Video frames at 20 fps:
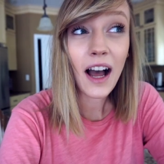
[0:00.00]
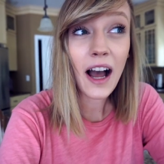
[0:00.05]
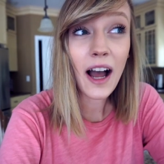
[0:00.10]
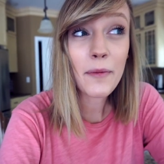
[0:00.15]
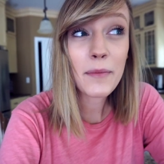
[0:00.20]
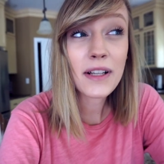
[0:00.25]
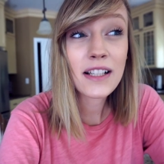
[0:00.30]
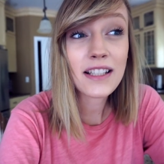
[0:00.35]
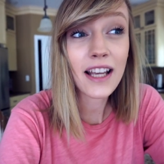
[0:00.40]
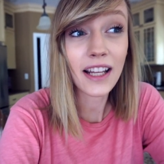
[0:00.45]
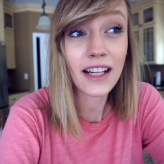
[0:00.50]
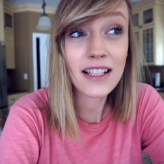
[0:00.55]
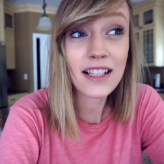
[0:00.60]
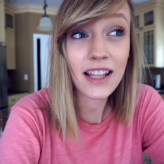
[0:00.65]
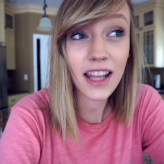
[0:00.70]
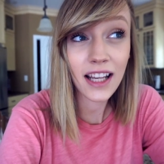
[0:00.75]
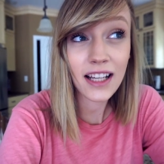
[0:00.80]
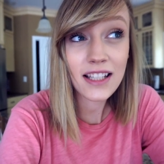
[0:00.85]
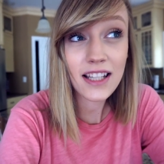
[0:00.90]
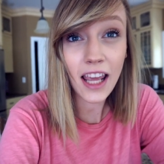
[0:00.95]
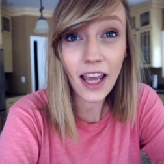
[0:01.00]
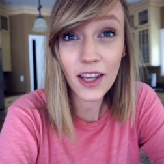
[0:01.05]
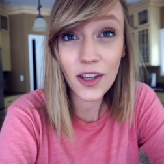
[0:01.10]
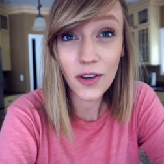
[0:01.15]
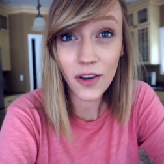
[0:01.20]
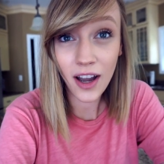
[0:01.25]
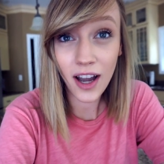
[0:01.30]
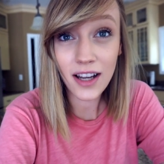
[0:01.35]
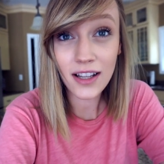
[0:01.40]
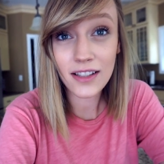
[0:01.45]
I'm excited to like take
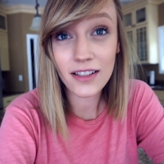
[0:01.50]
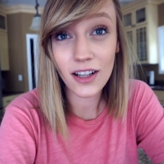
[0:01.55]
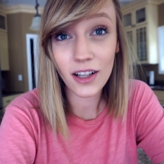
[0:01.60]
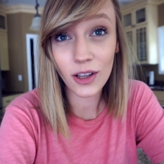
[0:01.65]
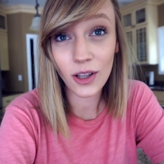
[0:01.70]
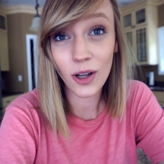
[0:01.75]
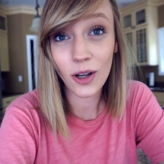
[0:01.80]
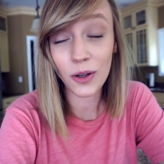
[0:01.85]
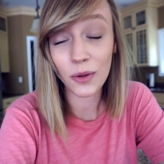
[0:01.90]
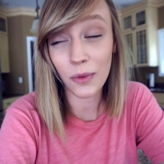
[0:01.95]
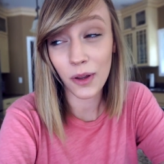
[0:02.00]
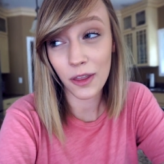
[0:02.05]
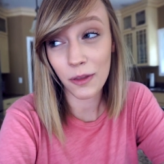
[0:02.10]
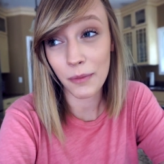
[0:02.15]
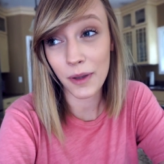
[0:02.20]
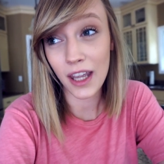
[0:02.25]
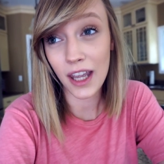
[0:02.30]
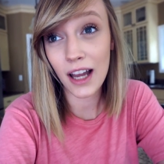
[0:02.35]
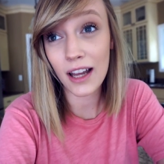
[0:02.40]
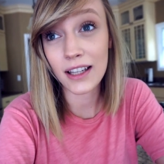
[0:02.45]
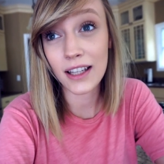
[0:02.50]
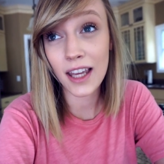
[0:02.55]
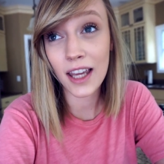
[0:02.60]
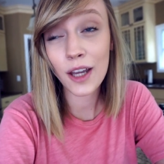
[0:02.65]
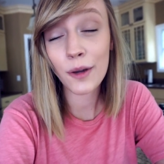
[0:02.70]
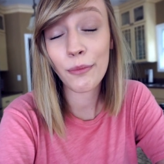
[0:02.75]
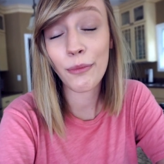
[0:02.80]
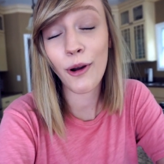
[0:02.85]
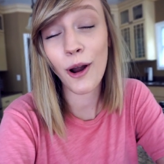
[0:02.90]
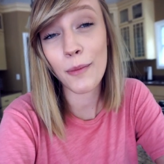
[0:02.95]
you guys along with me. I
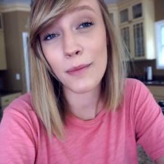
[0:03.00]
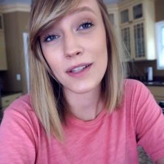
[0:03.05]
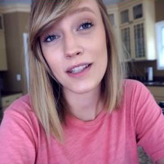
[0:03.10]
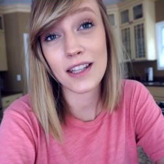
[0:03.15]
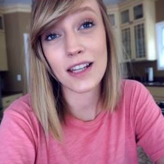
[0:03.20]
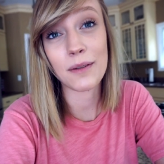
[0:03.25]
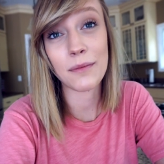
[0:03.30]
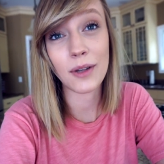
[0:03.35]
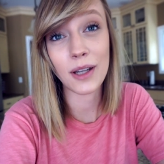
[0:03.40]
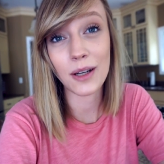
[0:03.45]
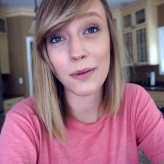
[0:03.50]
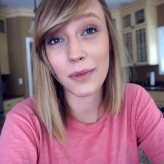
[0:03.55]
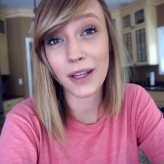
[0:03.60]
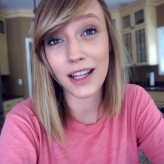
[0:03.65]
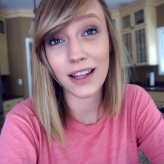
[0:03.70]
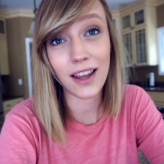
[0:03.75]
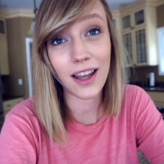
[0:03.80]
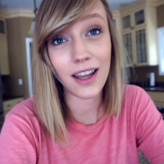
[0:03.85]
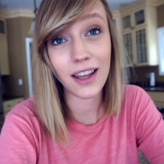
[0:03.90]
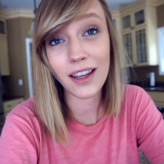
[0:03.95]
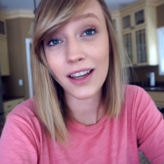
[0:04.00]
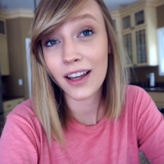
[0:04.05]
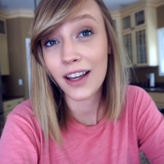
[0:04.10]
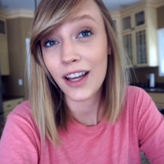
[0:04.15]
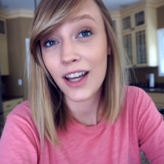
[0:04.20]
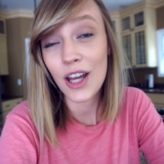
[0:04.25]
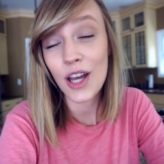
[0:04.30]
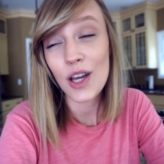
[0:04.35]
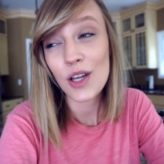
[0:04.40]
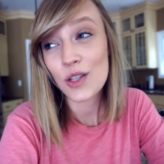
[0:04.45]
can't promise that I'm gonna be like
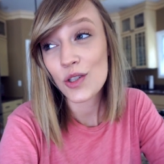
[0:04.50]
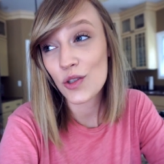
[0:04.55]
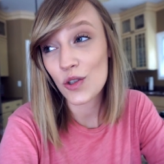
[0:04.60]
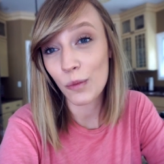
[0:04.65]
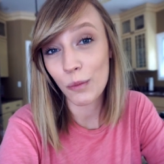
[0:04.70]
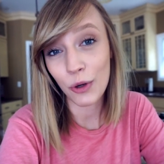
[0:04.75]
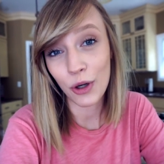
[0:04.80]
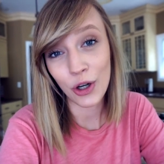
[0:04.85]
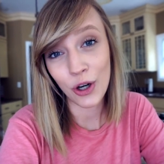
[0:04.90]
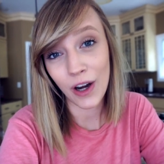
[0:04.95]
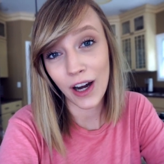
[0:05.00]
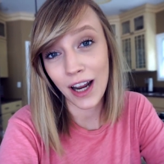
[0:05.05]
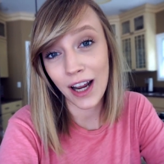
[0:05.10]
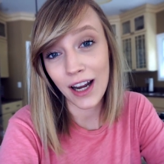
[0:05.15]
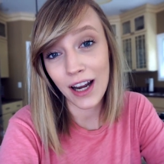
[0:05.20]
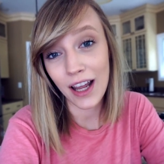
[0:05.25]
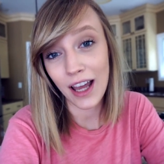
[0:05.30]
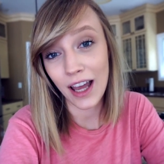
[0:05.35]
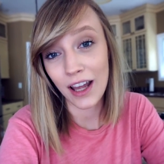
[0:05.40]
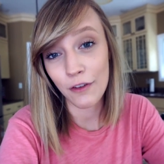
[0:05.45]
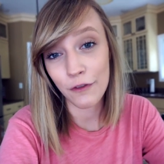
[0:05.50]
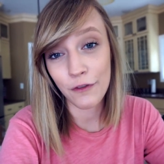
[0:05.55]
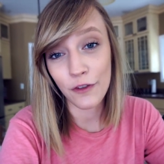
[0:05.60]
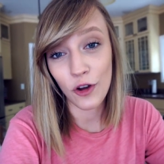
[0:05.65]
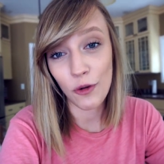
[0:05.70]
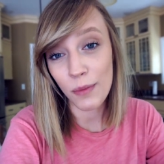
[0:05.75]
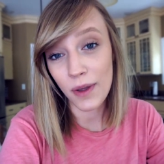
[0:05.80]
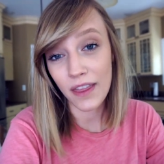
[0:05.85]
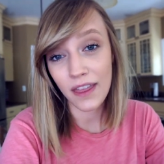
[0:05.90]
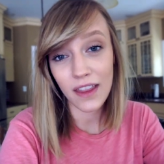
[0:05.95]
super great at
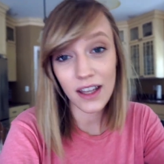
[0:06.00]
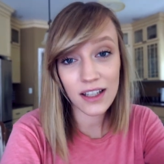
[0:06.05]
filming